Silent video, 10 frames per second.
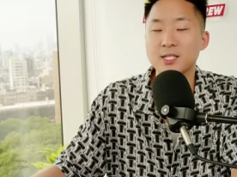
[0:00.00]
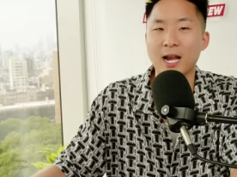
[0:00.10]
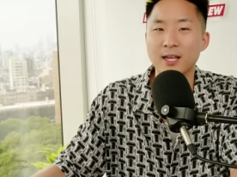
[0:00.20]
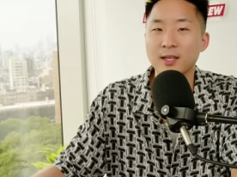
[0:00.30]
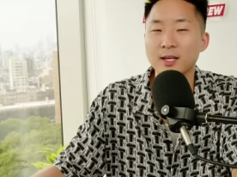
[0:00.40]

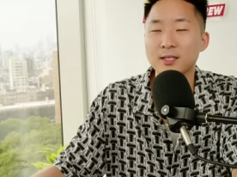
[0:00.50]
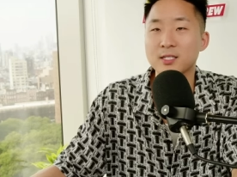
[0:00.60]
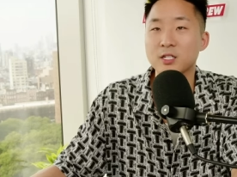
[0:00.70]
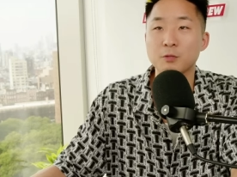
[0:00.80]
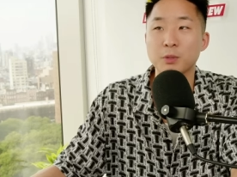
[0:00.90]
And I think
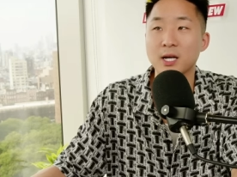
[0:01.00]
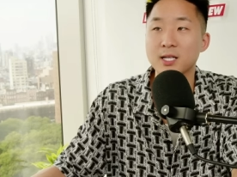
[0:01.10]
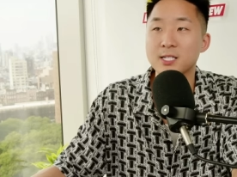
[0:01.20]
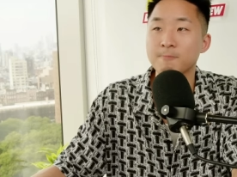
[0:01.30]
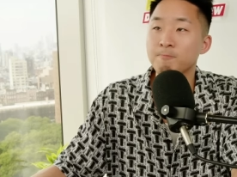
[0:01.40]
it's just
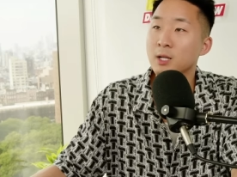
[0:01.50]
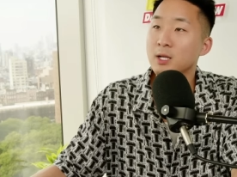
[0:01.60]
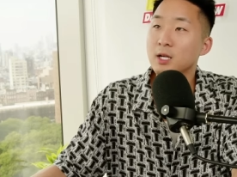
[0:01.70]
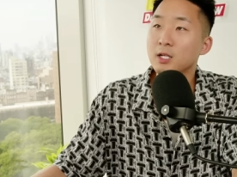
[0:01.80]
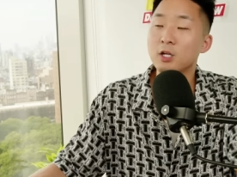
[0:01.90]
because
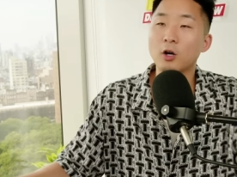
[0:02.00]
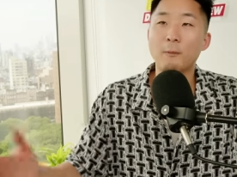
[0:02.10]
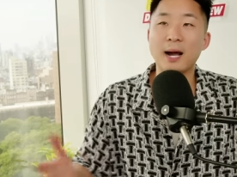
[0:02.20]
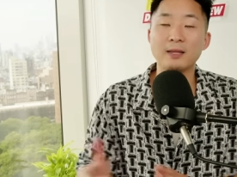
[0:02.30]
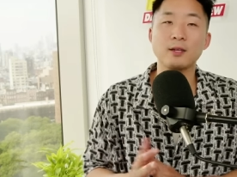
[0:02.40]
you know,
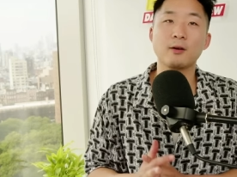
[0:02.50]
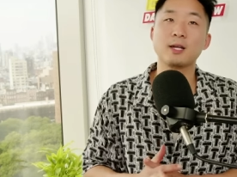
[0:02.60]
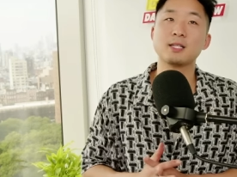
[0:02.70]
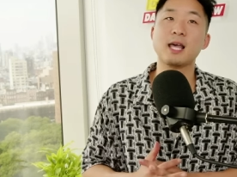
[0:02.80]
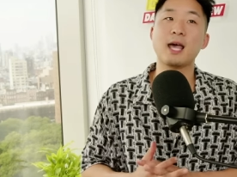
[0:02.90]
my
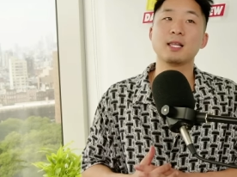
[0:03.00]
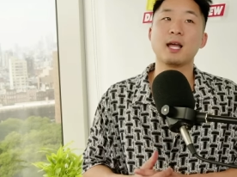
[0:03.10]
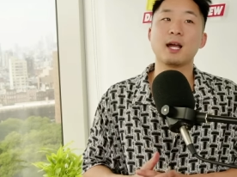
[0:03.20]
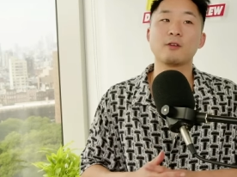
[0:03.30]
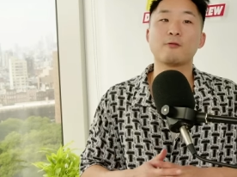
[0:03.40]
theory is that
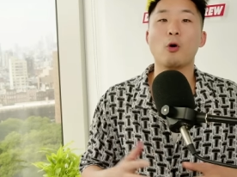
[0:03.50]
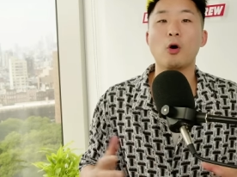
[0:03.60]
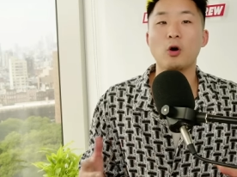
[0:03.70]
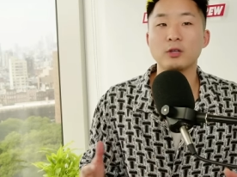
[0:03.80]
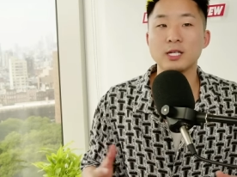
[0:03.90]
like for
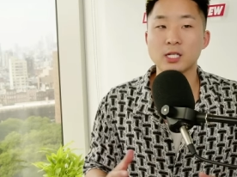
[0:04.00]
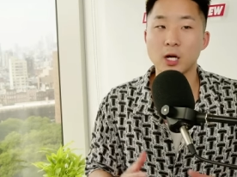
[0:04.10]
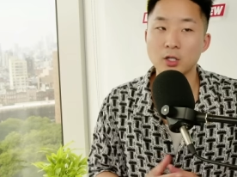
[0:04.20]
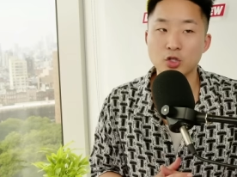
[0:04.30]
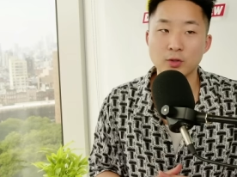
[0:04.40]
all these
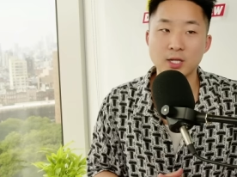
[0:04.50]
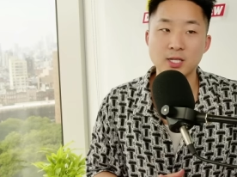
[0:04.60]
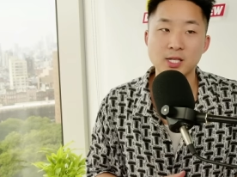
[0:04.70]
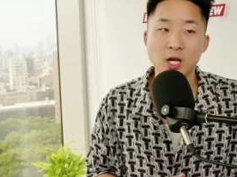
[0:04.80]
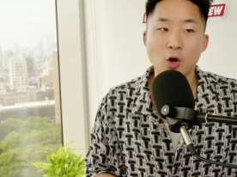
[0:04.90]

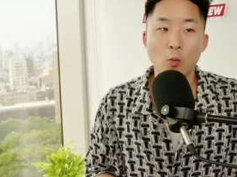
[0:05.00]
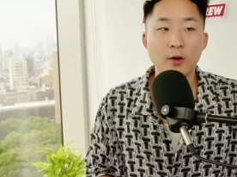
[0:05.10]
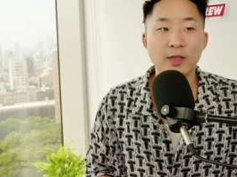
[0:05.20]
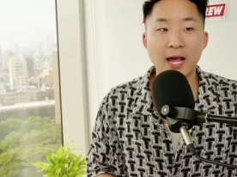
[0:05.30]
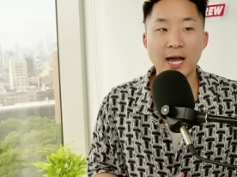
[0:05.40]
countries
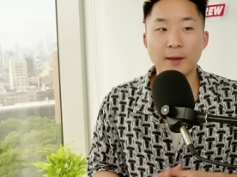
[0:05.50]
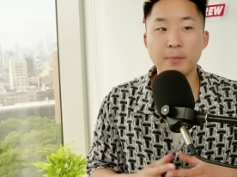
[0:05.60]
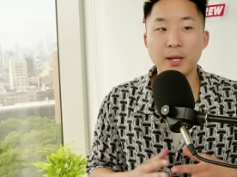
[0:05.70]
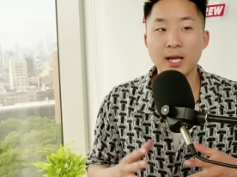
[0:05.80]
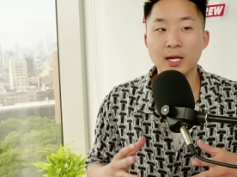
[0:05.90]
where they had a
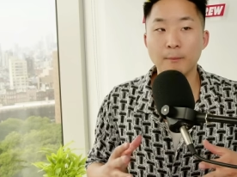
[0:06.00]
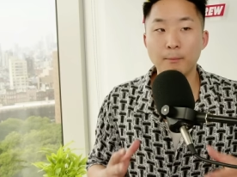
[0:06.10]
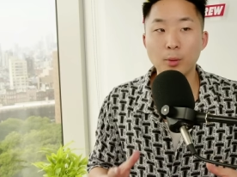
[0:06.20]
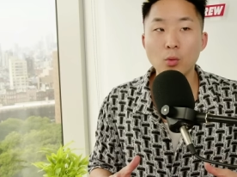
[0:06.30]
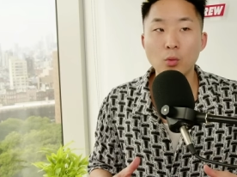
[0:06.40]
big
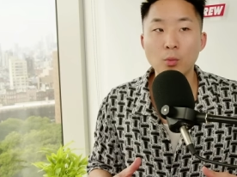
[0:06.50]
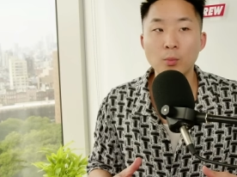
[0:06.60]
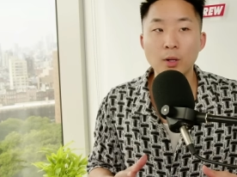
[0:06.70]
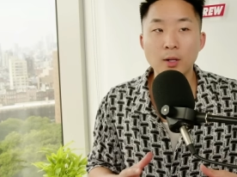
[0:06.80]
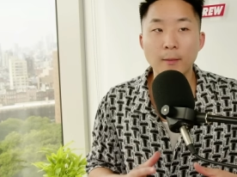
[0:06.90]

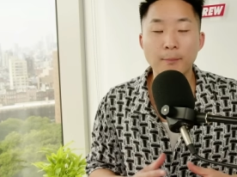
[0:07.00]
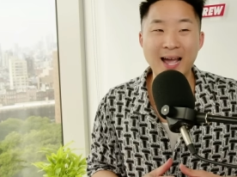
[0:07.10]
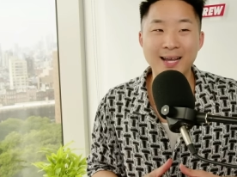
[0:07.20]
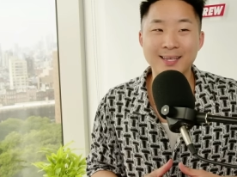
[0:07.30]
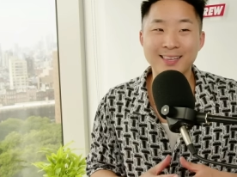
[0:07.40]
boom
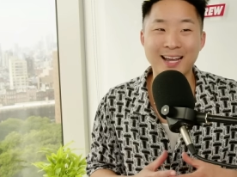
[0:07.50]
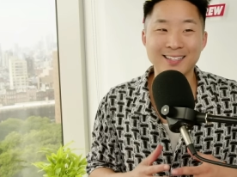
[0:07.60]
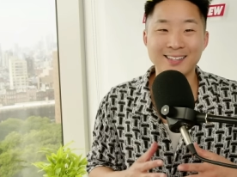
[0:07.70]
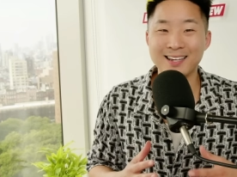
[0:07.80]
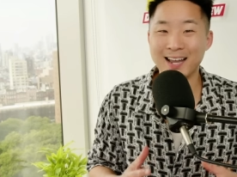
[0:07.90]
back in
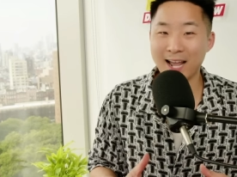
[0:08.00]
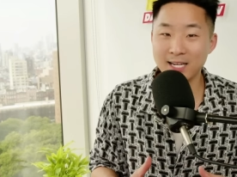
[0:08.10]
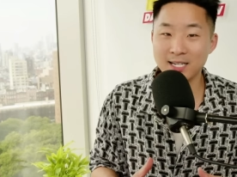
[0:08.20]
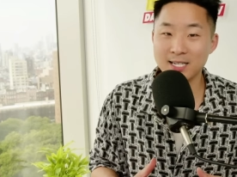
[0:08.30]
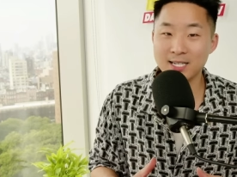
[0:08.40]
like the
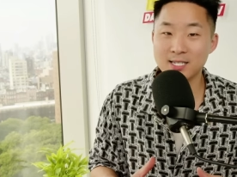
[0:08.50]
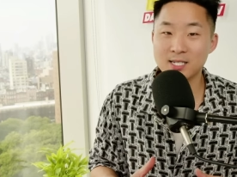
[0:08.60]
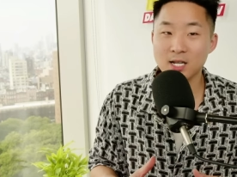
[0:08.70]
90s,